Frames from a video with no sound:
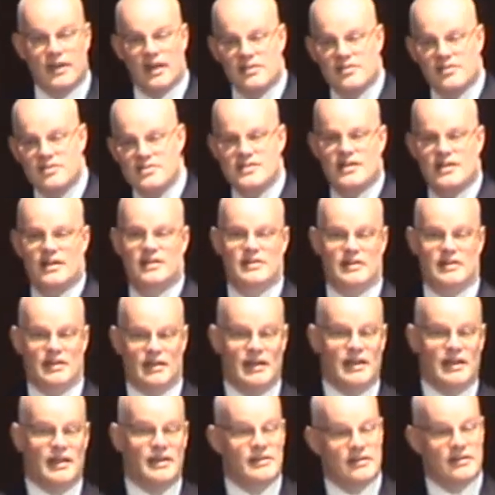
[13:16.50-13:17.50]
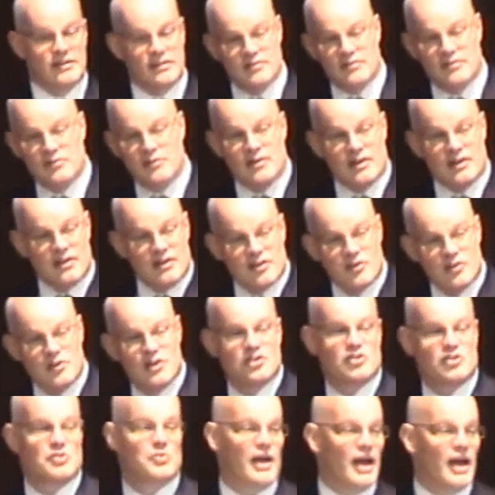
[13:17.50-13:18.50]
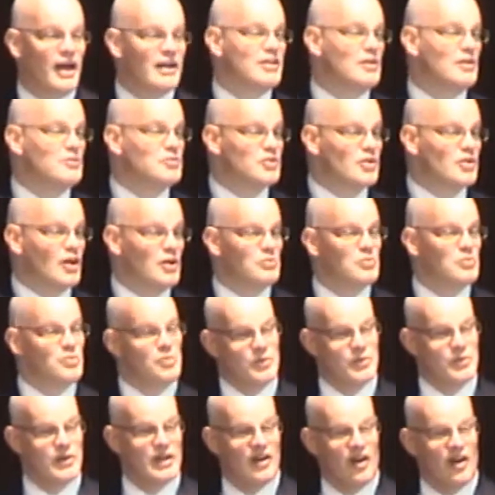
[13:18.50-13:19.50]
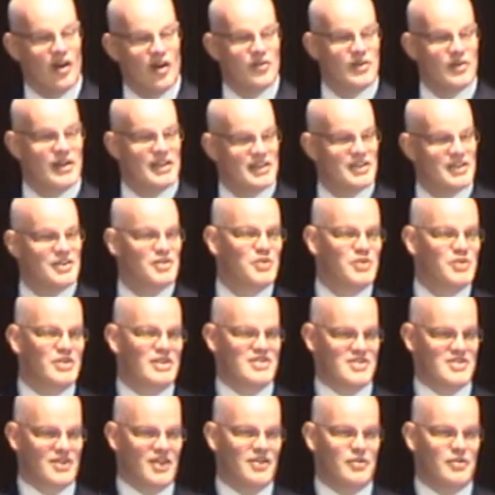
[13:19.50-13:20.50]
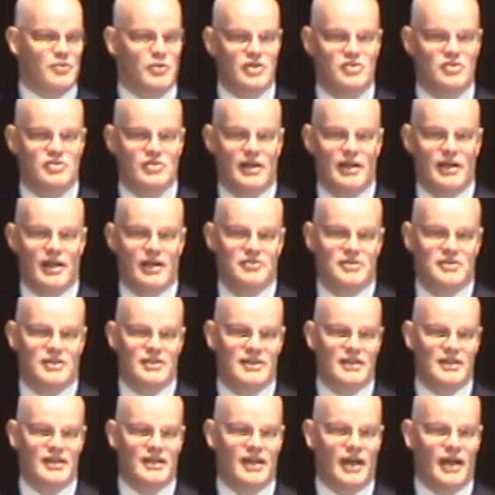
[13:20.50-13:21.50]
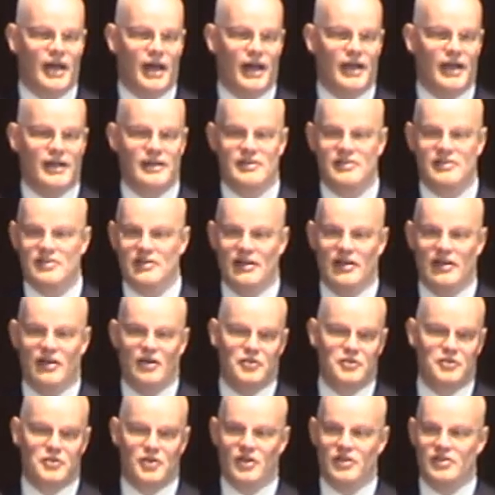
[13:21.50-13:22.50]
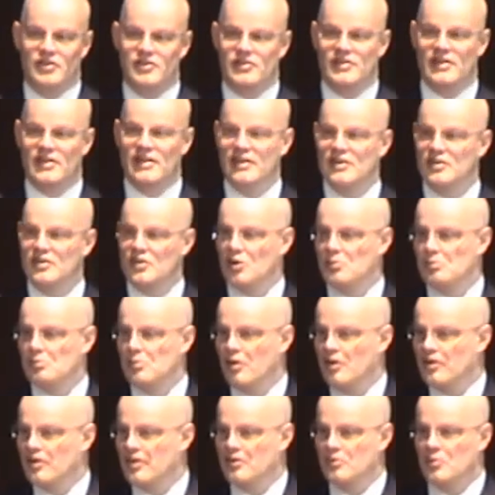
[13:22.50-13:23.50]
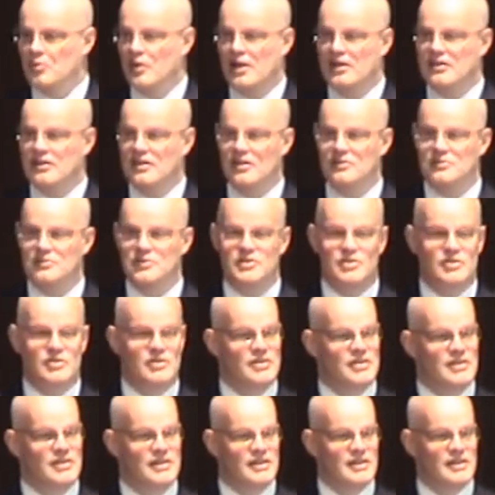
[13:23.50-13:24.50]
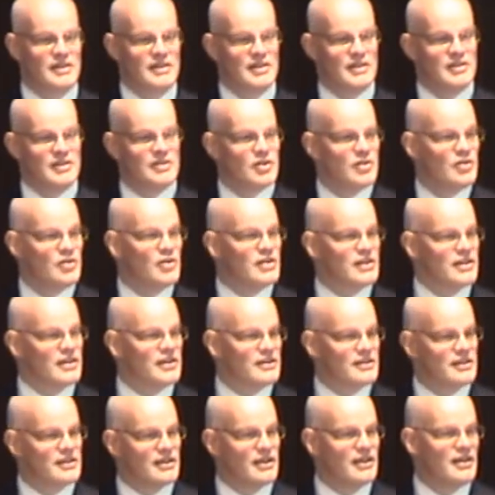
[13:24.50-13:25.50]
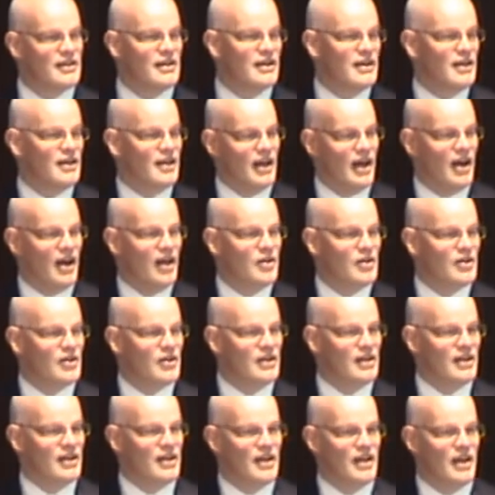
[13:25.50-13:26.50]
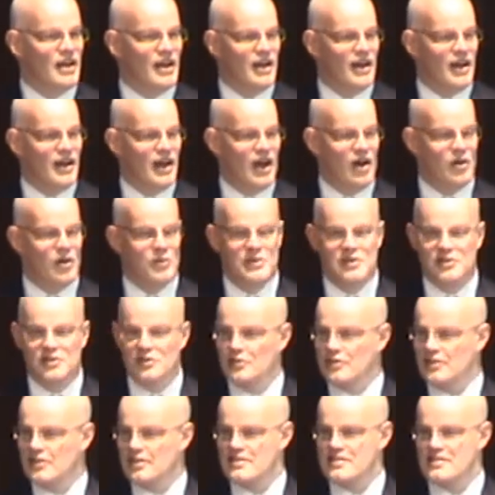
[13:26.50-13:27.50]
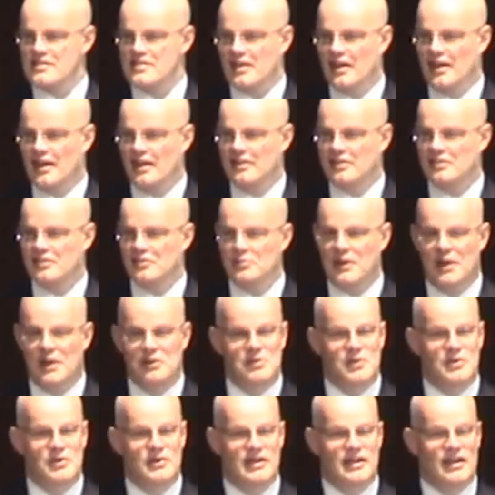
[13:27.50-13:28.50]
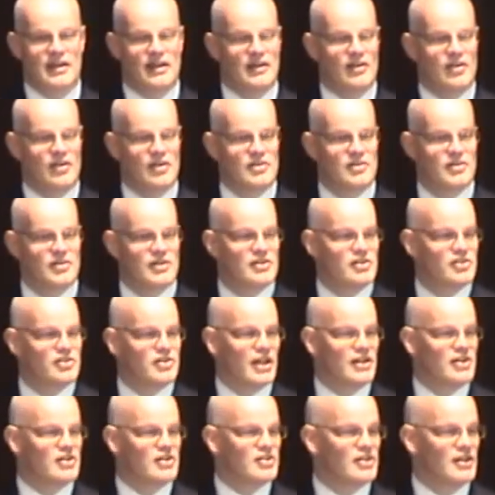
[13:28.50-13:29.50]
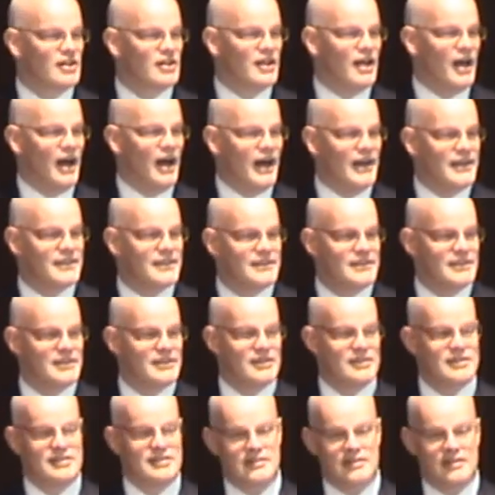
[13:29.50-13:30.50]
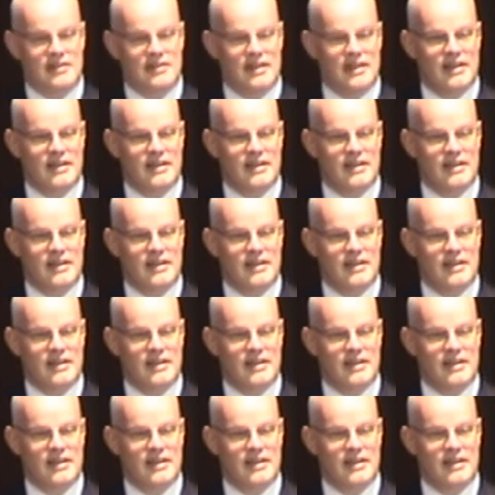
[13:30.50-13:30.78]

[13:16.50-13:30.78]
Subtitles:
As I said, in the region where I come from, we already do this on the regional level, and of course, you're more than welcome to look at how we do this, and maybe we can also exchange ideas.